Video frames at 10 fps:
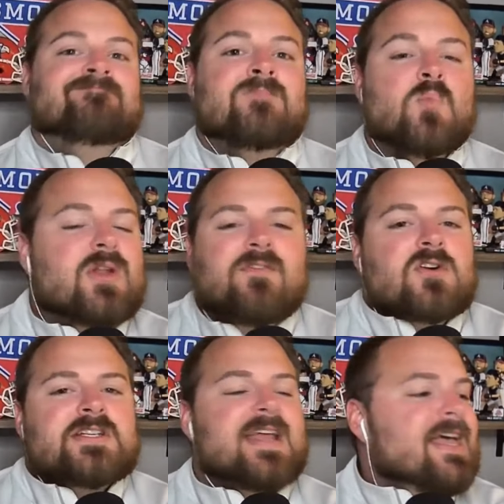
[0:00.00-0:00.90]
When
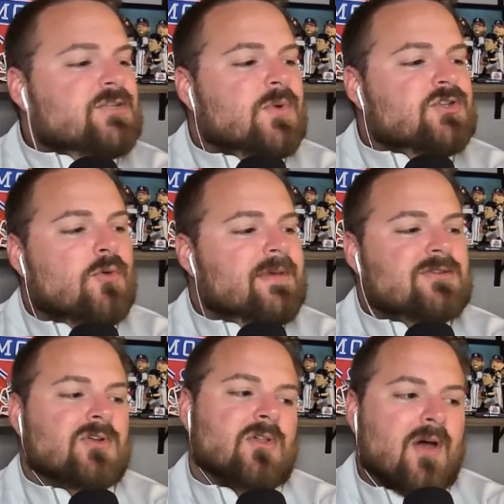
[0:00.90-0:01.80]
adversity hits, what's Ole
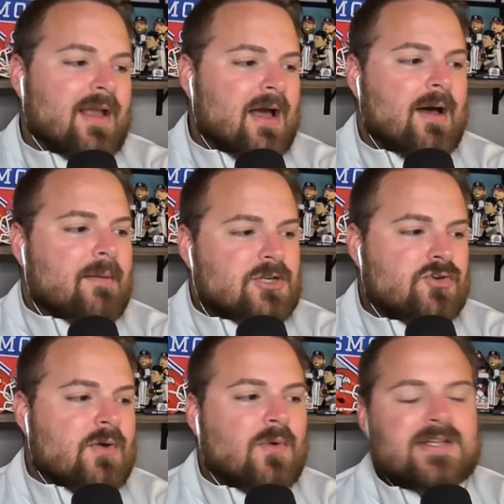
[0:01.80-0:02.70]
Miss look like? I'm
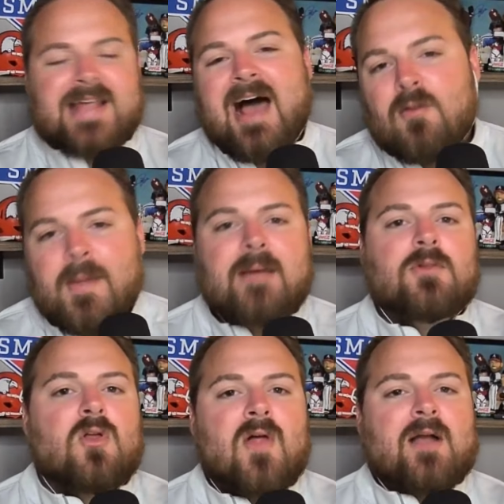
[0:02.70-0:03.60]
intrigued. What does Alabama
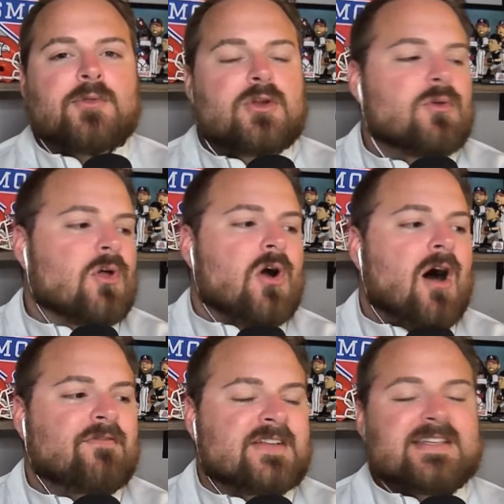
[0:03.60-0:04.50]
look like with the new look
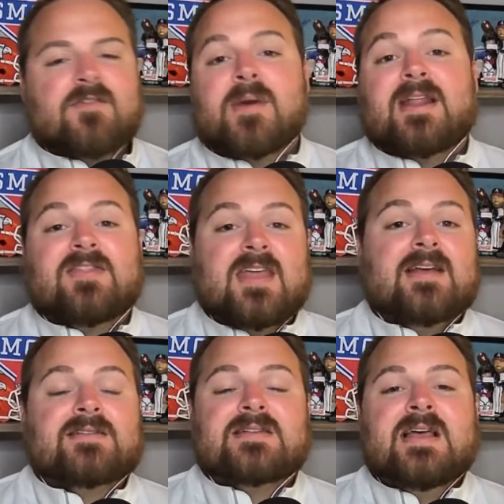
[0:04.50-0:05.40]
offense? Everybody
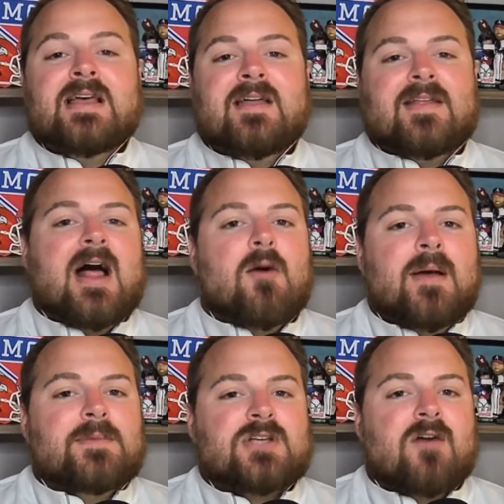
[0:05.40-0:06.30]
thinks that
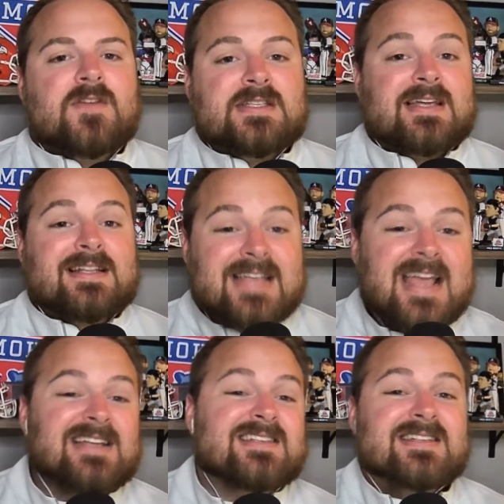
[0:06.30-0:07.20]
Alabama's offense is going to
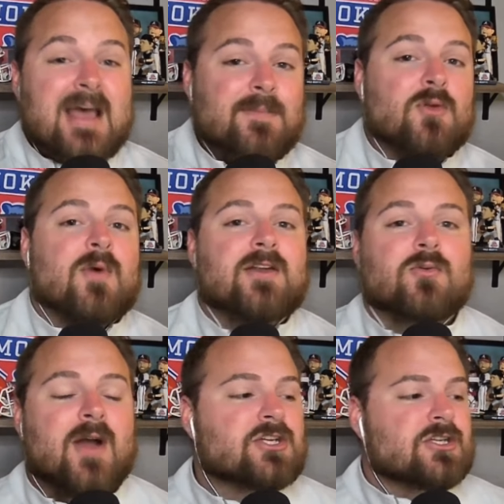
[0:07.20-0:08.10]
take a step in the right
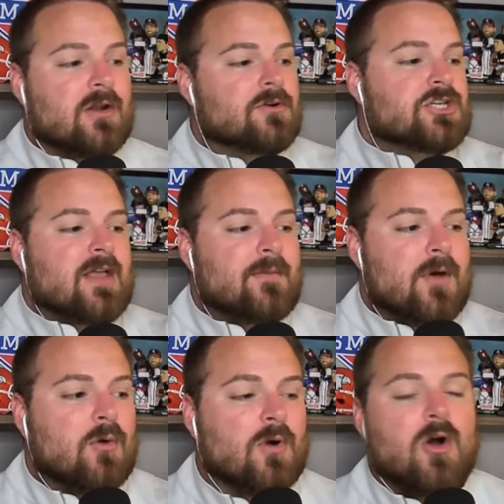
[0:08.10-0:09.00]
direction under Jalen
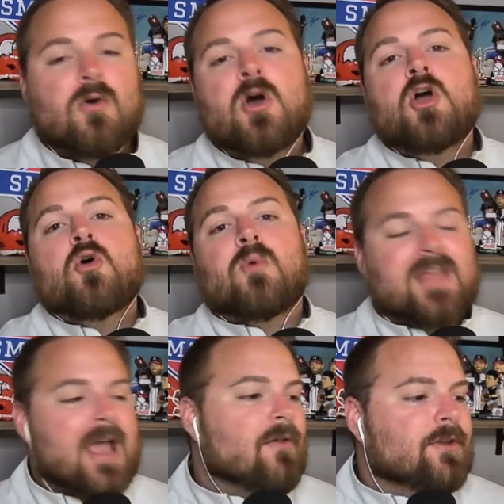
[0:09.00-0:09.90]
Milroe with
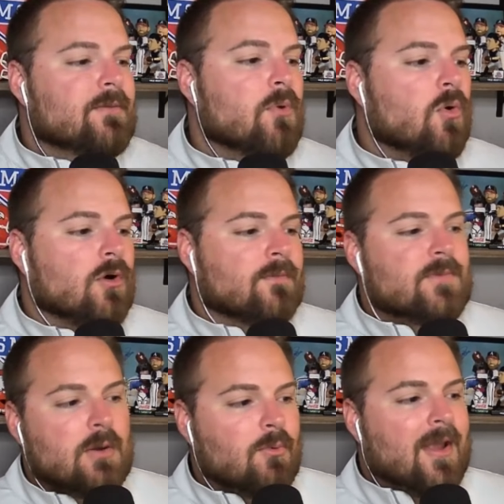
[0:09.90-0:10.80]
Kellen DeBoer,
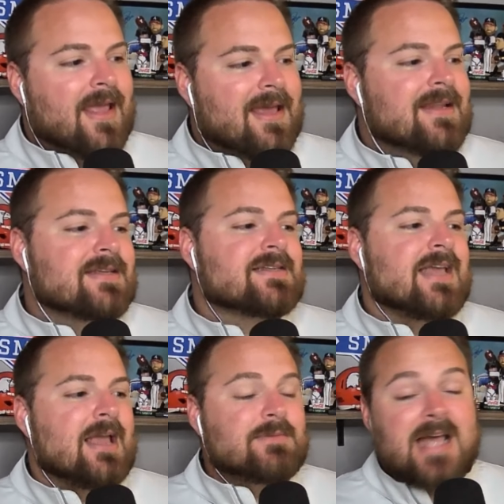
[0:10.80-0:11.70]
you know, bringing in his
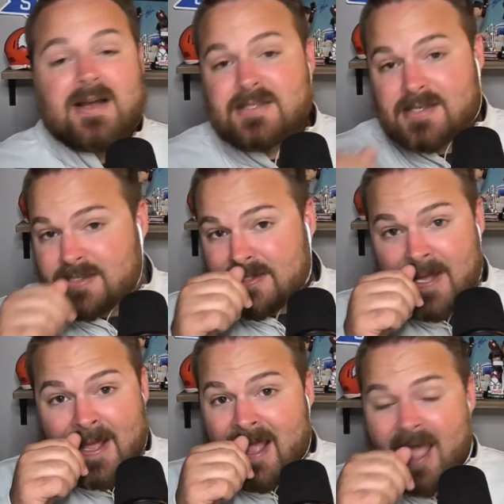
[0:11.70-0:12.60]
scheme. Texas,
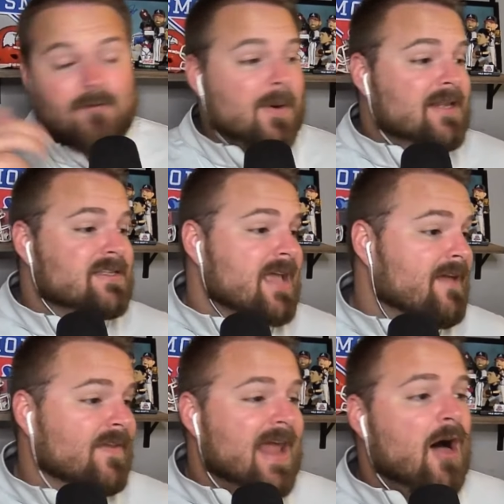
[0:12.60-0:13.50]
everybody's
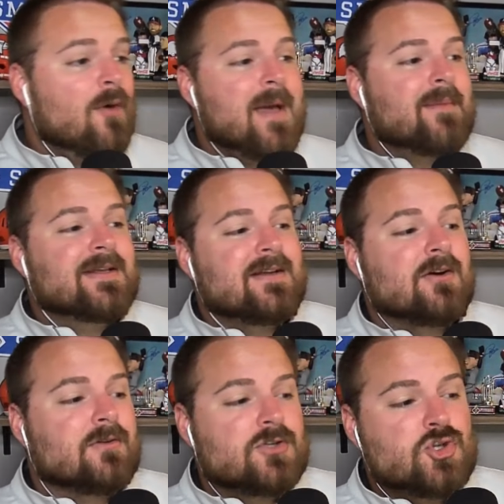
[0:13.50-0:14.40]
saying that Alabama
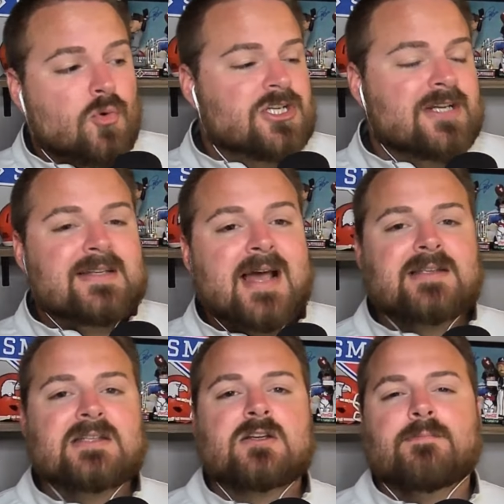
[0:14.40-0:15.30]
or Georgia and
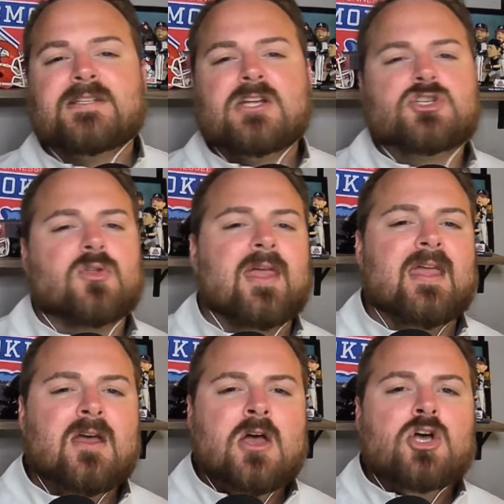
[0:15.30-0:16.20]
Texas could
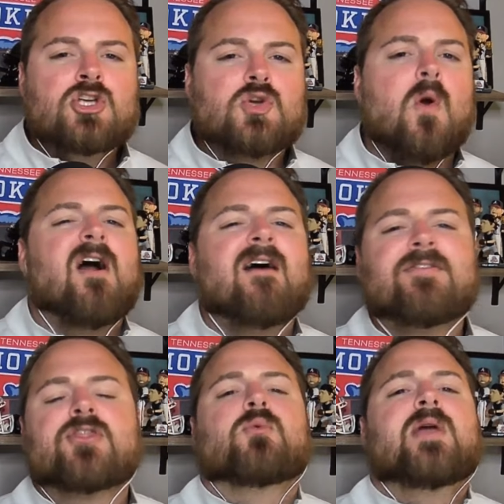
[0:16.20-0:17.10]
potentially square off
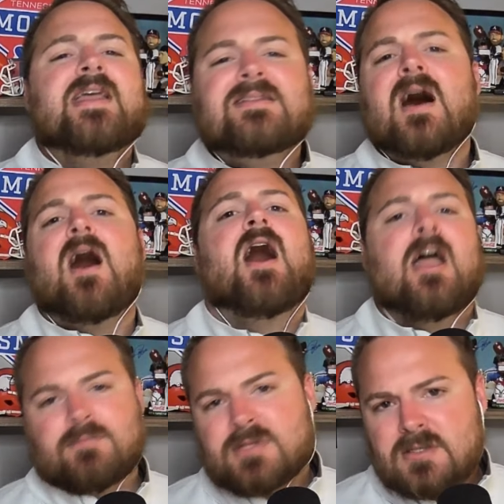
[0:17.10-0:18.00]
three
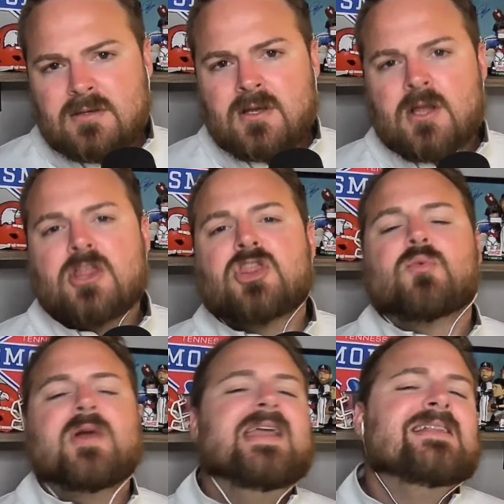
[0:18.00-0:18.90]
times
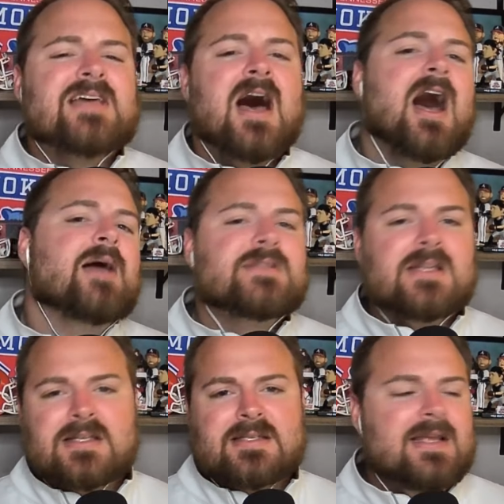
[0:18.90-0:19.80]

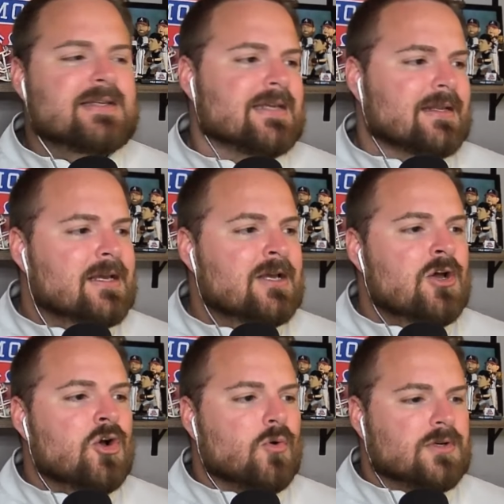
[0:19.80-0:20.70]
in a season.
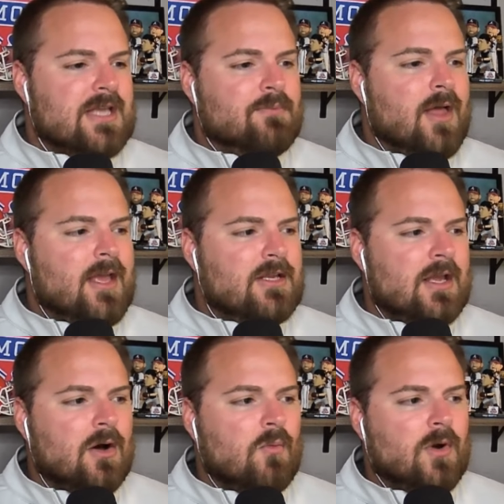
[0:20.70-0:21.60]
Of course, they play
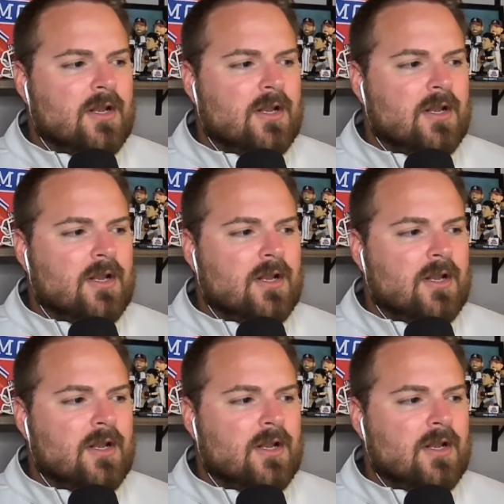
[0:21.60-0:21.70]
one